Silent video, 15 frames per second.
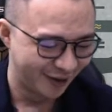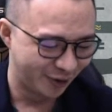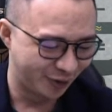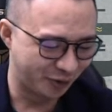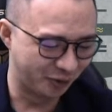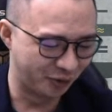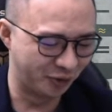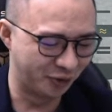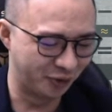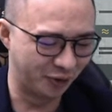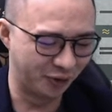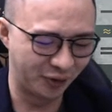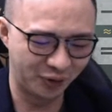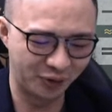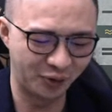to
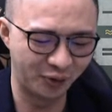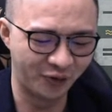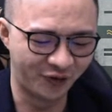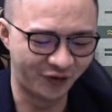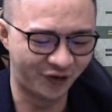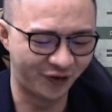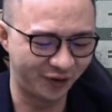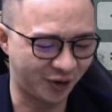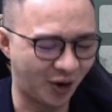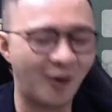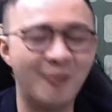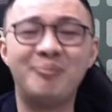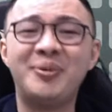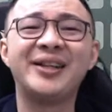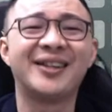
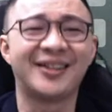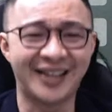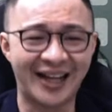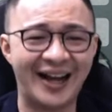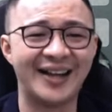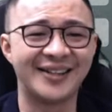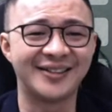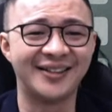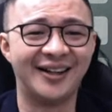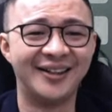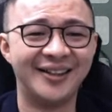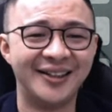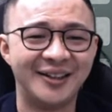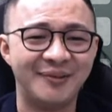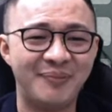complete the task lah.
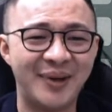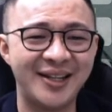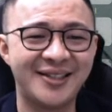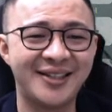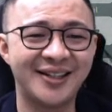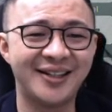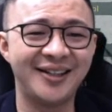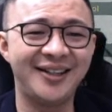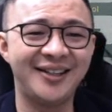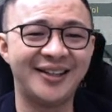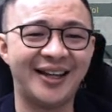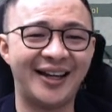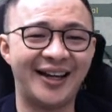Basically, they